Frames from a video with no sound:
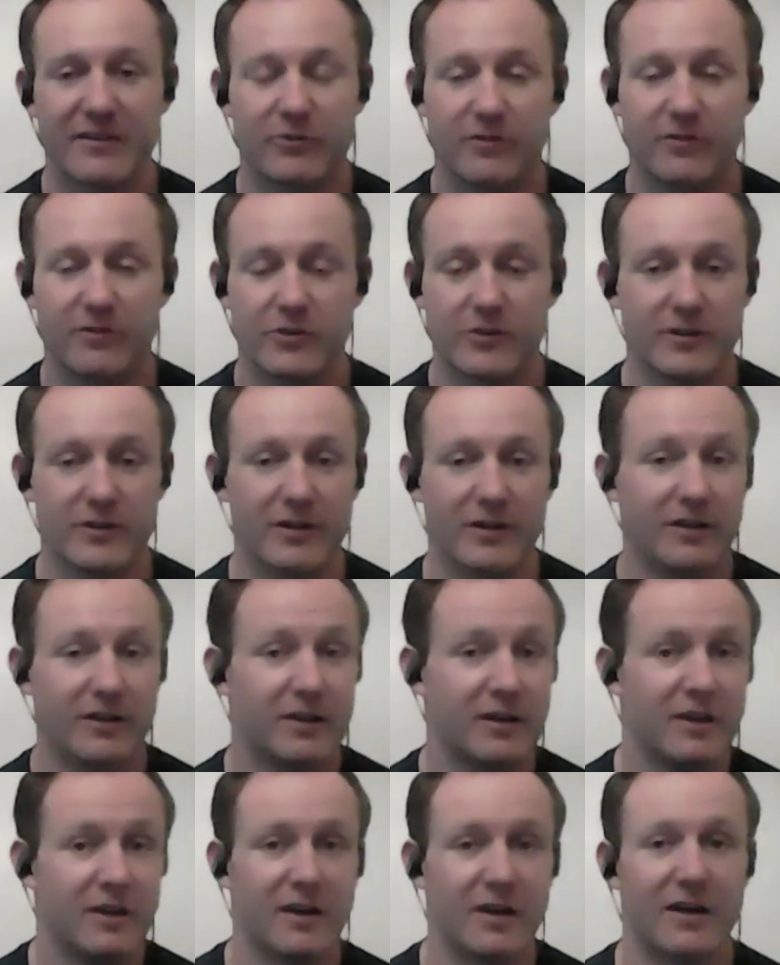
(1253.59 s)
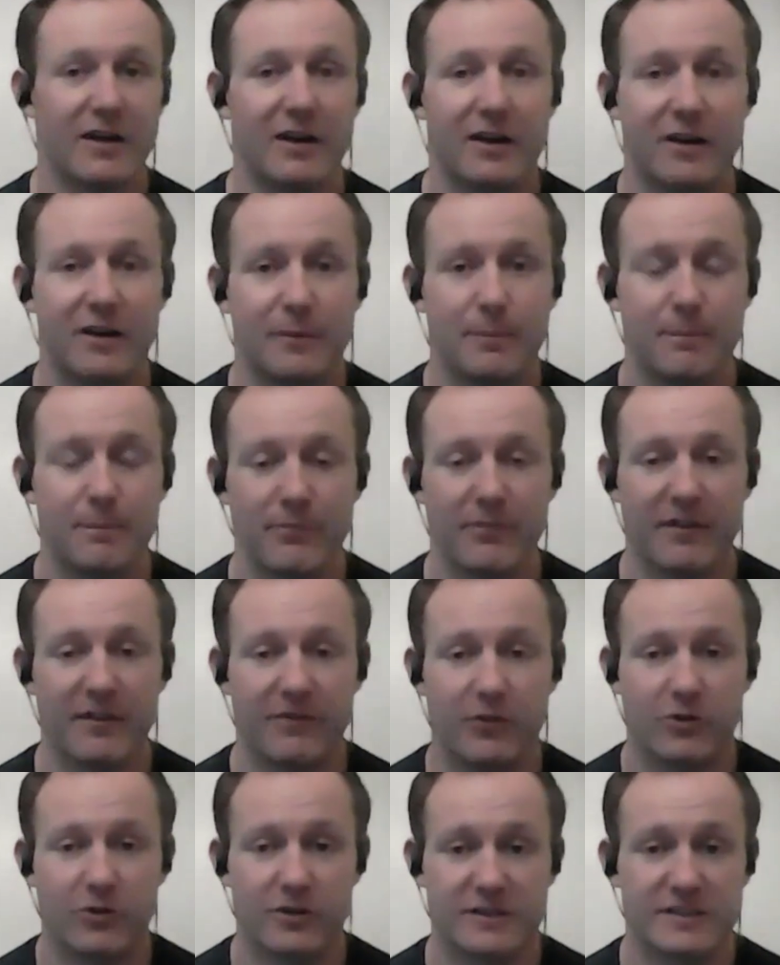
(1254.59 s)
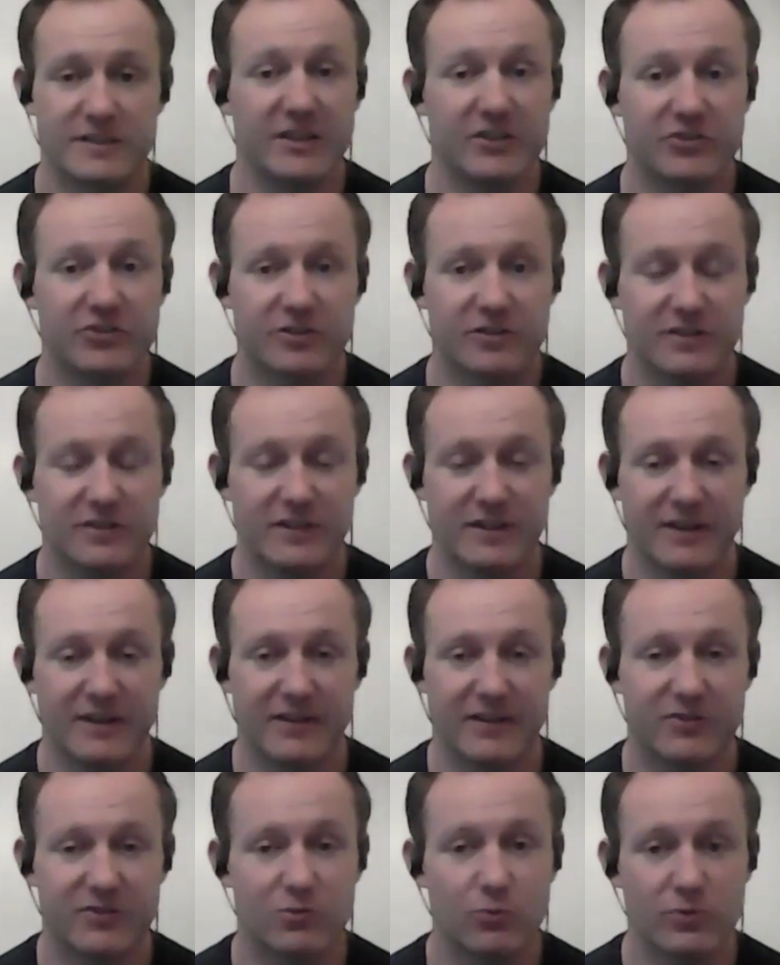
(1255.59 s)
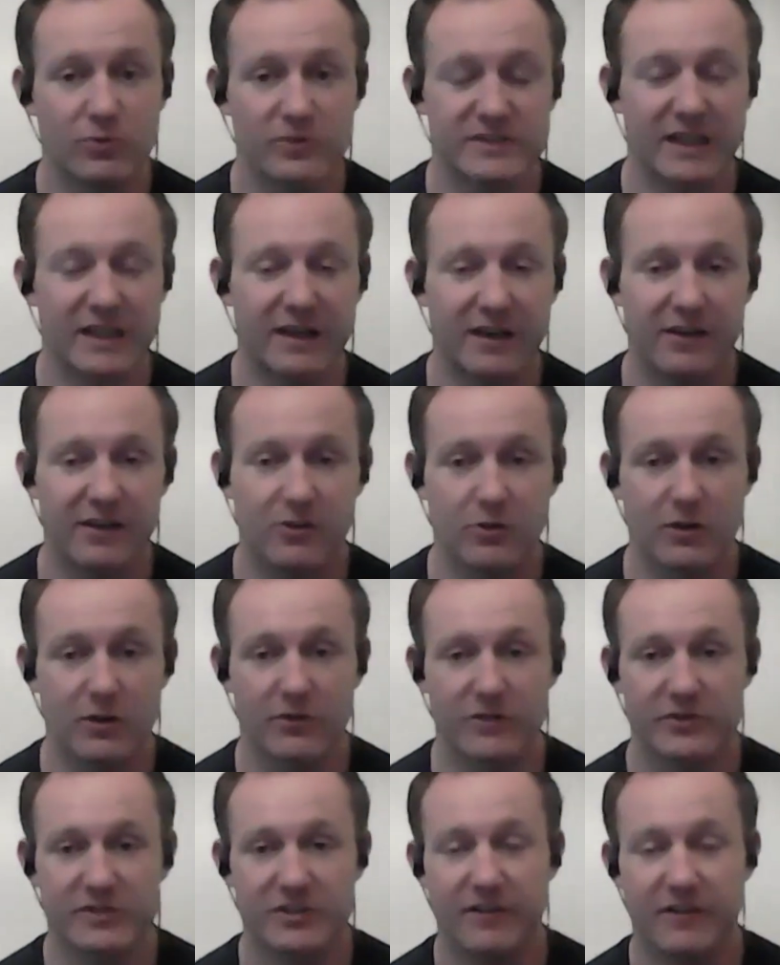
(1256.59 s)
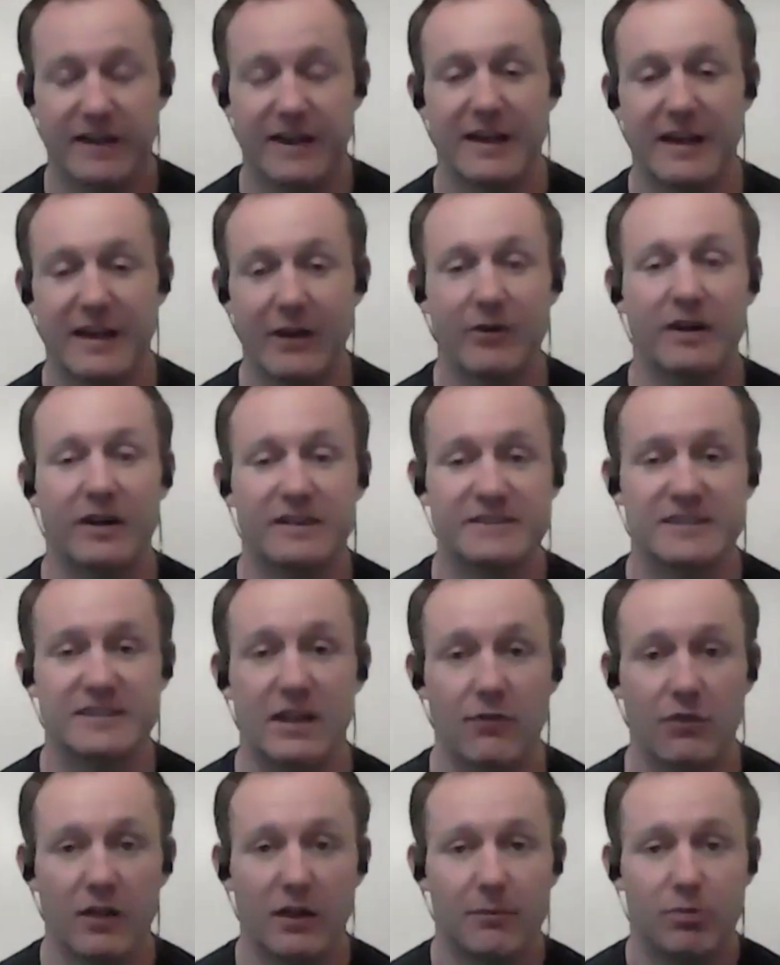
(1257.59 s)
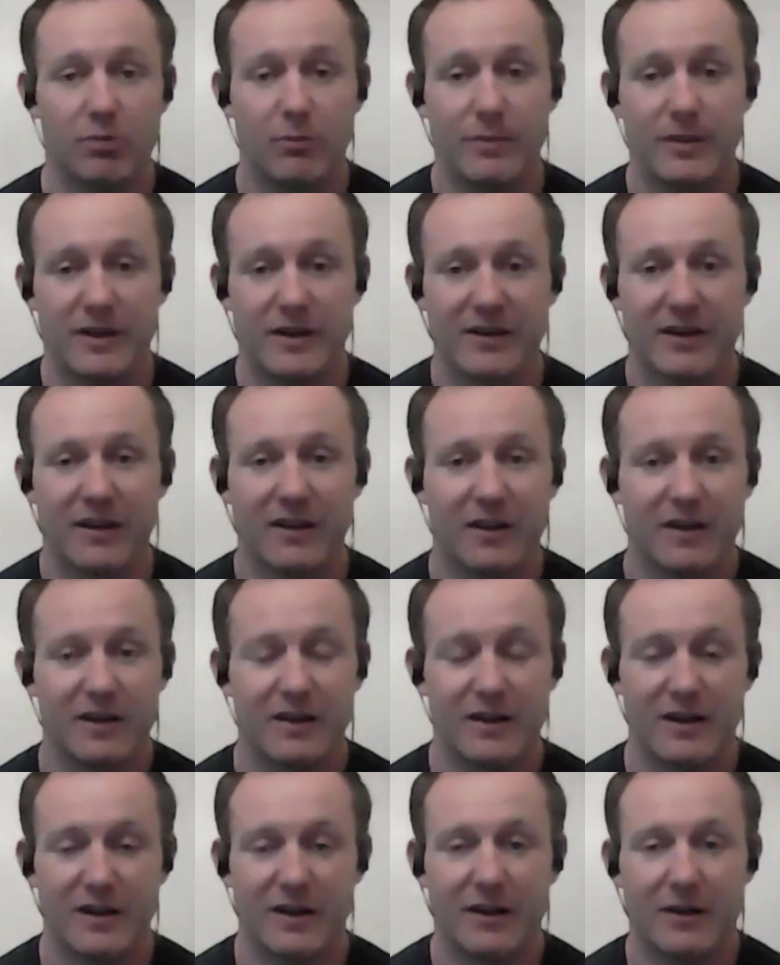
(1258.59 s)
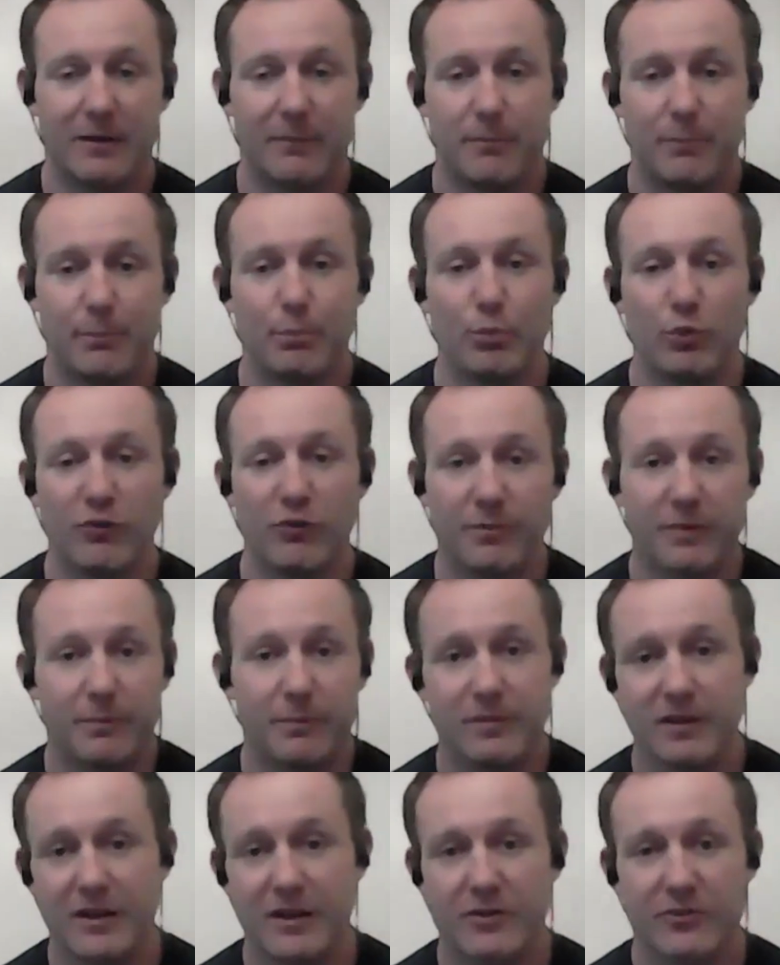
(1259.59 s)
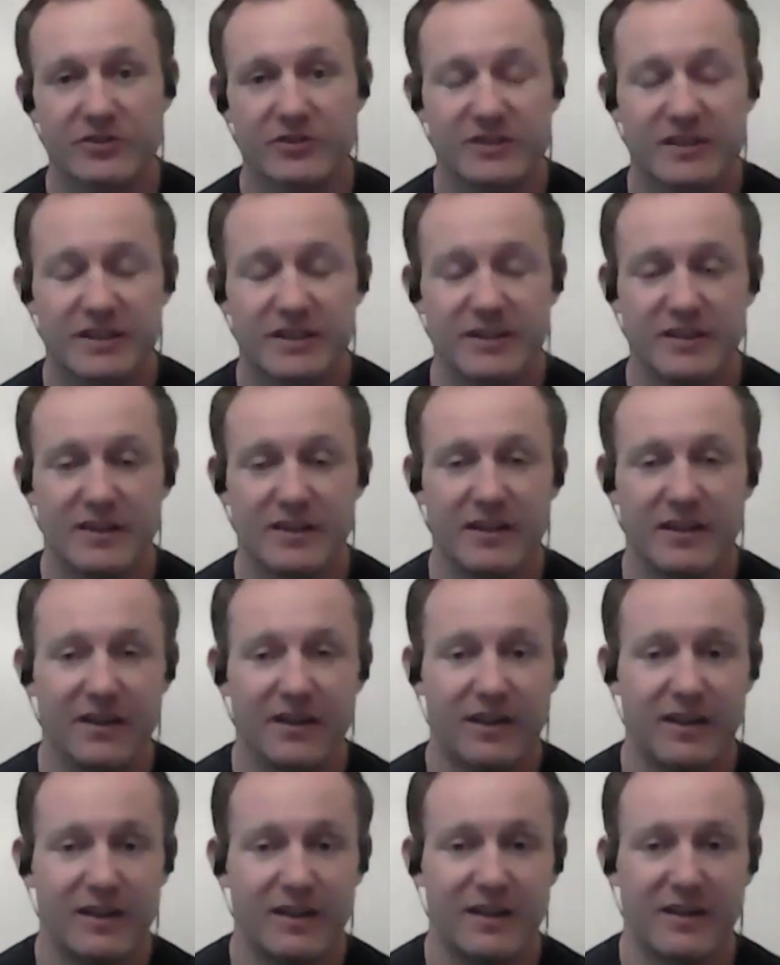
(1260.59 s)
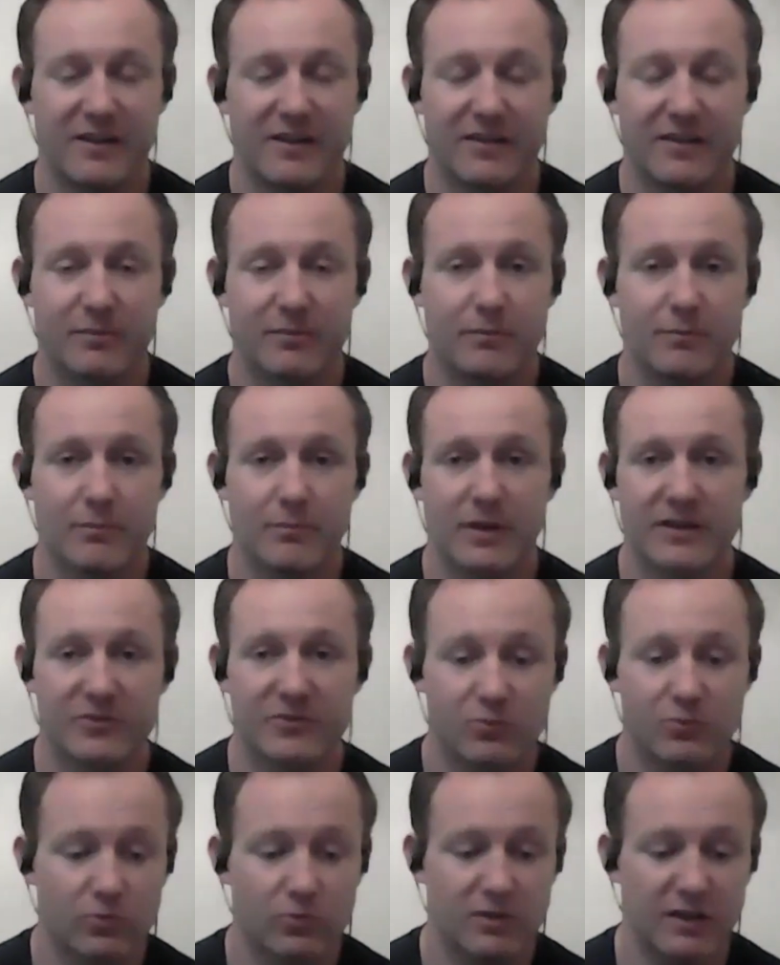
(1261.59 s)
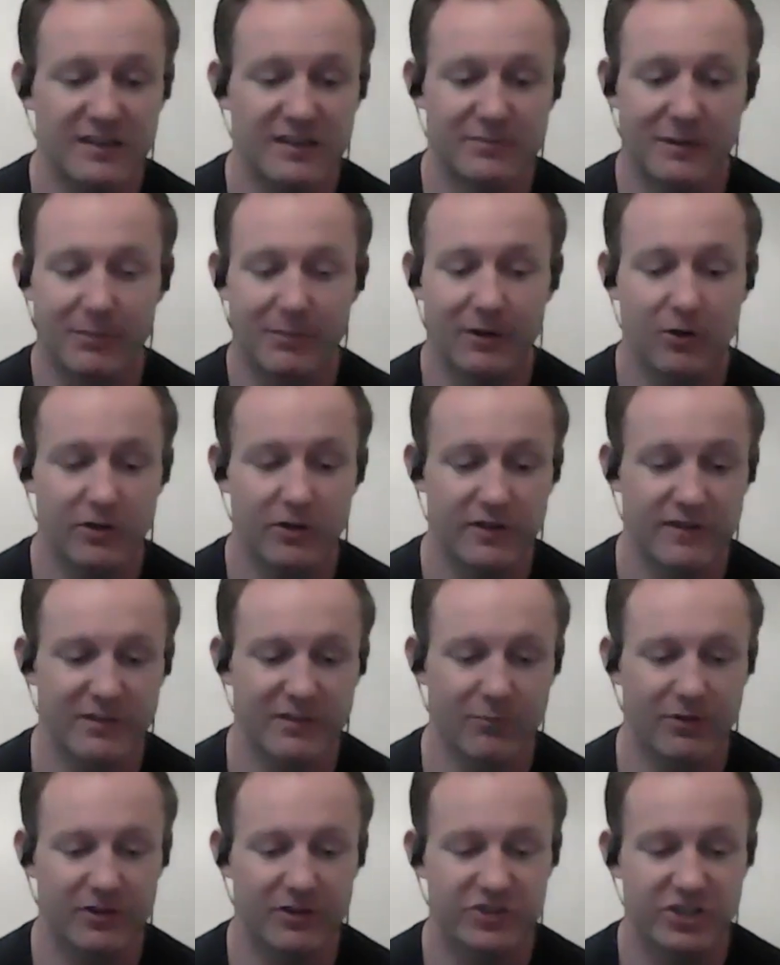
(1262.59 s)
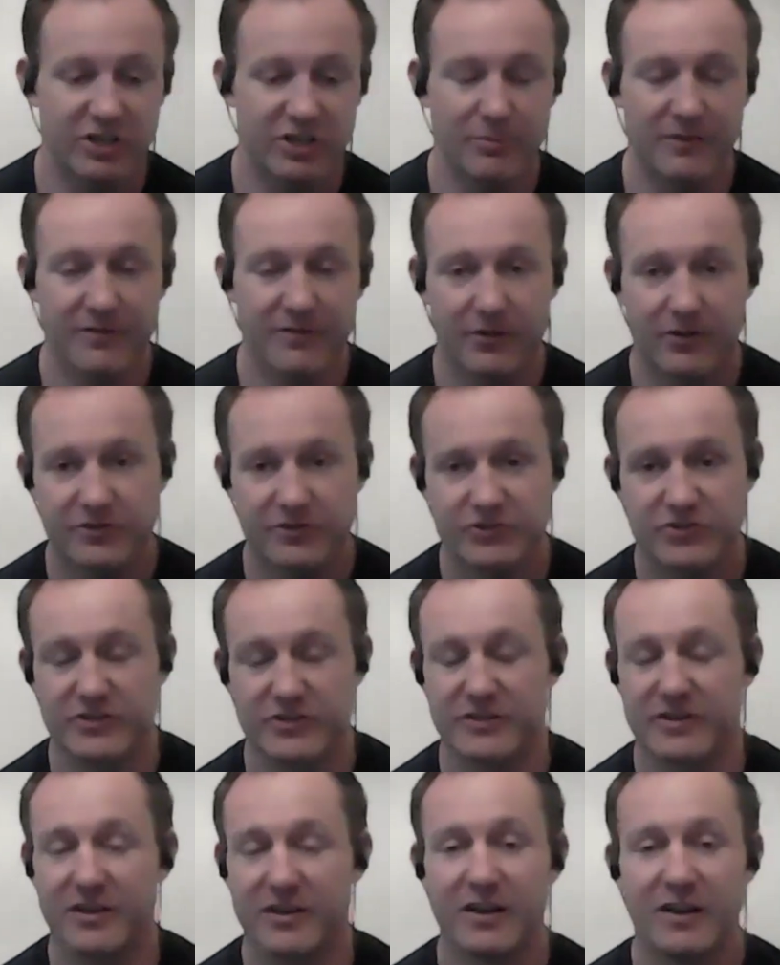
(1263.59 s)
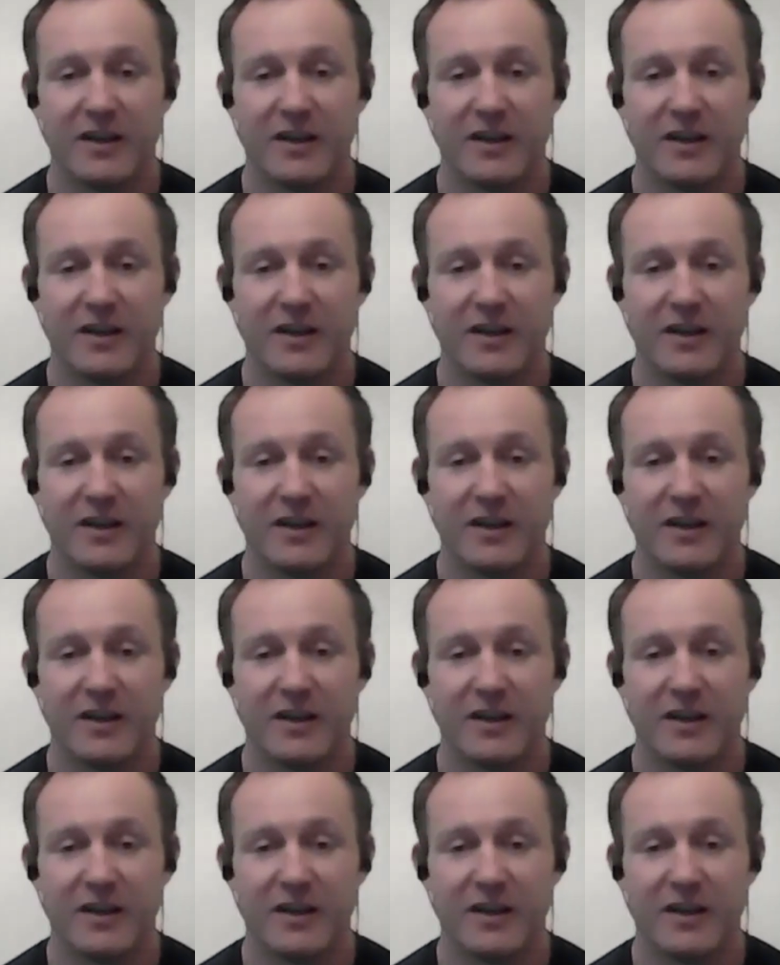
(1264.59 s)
So if you're a teacher in the school setting, you're looking for stuff. Hey, how can I safely implement movement literacy in my school class? Maybe I look at someone at Jeremy Fish, and